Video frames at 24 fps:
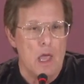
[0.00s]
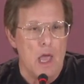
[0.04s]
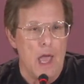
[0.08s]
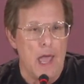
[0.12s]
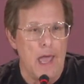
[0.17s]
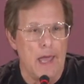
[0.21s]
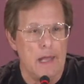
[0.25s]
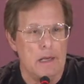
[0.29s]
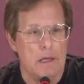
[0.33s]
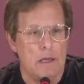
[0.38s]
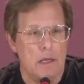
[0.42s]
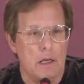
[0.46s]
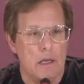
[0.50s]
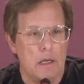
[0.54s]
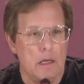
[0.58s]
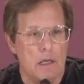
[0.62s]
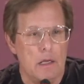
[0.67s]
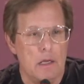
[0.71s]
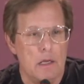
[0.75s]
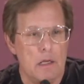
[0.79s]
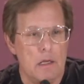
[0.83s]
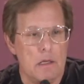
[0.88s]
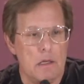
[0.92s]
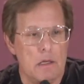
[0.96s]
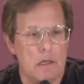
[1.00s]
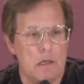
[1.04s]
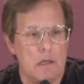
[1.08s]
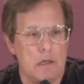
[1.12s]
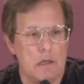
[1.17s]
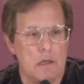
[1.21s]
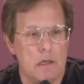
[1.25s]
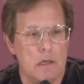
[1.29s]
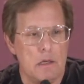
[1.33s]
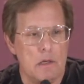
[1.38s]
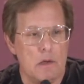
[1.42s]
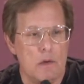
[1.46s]
And
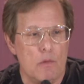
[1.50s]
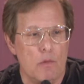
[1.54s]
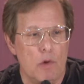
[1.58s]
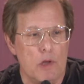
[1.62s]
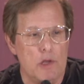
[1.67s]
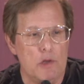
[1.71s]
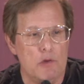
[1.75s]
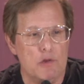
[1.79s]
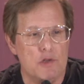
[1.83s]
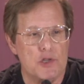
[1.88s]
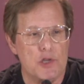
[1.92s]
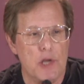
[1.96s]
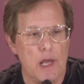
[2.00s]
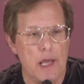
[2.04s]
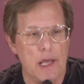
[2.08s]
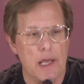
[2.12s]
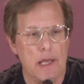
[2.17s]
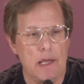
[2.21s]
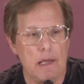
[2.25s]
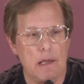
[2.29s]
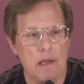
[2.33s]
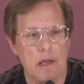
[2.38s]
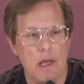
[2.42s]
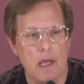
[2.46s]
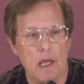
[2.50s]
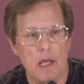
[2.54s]
when you say